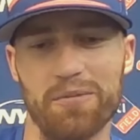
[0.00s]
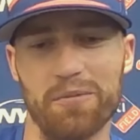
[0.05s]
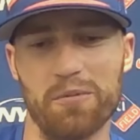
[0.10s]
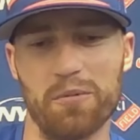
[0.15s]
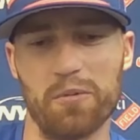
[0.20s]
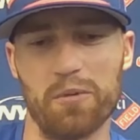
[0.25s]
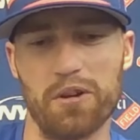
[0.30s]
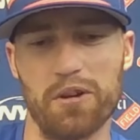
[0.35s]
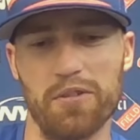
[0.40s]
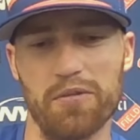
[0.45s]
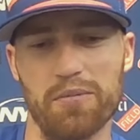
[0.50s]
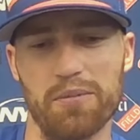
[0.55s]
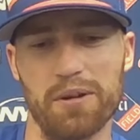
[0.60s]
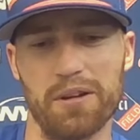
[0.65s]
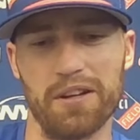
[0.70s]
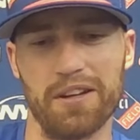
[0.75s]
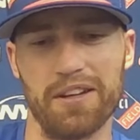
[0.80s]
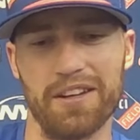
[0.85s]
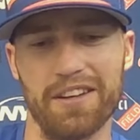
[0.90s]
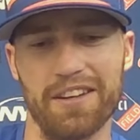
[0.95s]
We've
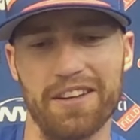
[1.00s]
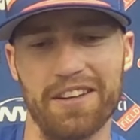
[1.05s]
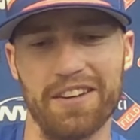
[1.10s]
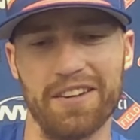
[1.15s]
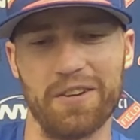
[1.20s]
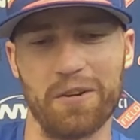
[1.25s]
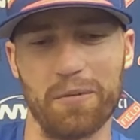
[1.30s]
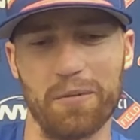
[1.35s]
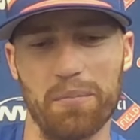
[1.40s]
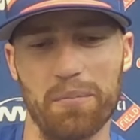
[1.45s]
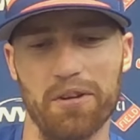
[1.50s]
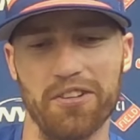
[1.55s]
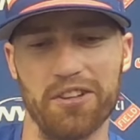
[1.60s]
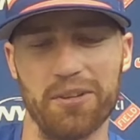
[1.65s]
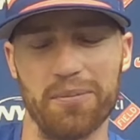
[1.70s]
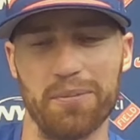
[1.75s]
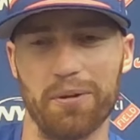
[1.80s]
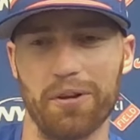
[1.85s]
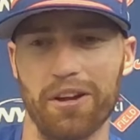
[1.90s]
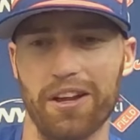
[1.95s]
been, you know,
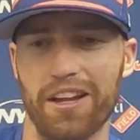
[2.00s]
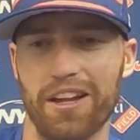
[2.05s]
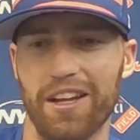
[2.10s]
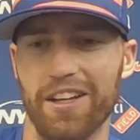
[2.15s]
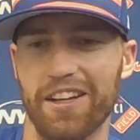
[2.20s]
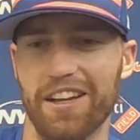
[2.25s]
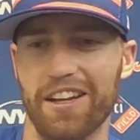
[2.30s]
busy playing